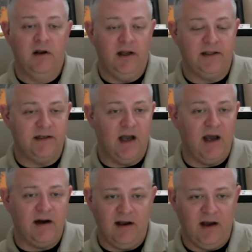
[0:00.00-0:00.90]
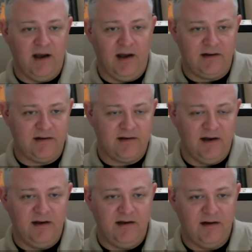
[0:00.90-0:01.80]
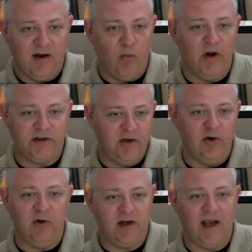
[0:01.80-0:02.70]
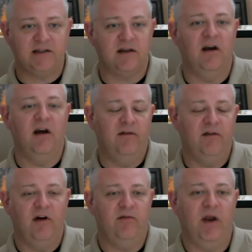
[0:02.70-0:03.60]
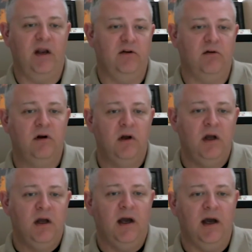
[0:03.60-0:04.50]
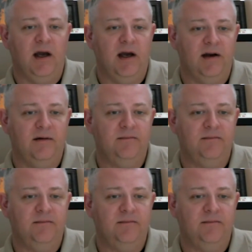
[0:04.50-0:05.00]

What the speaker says: It's not a what to do in case of manual.